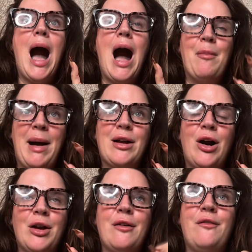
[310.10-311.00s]
I'm back
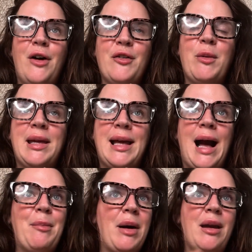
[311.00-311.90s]
on. 5-week
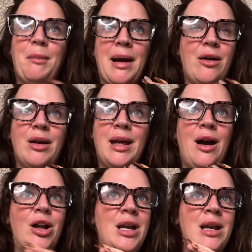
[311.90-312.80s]
gap and I'm back on it.
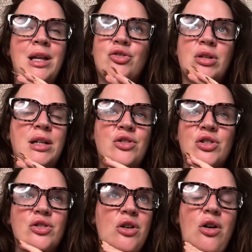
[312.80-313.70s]
I literally
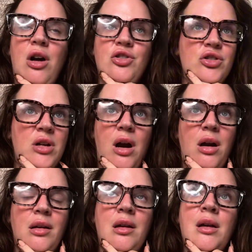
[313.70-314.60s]
just
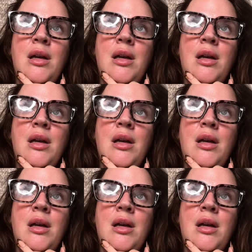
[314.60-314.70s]
can't.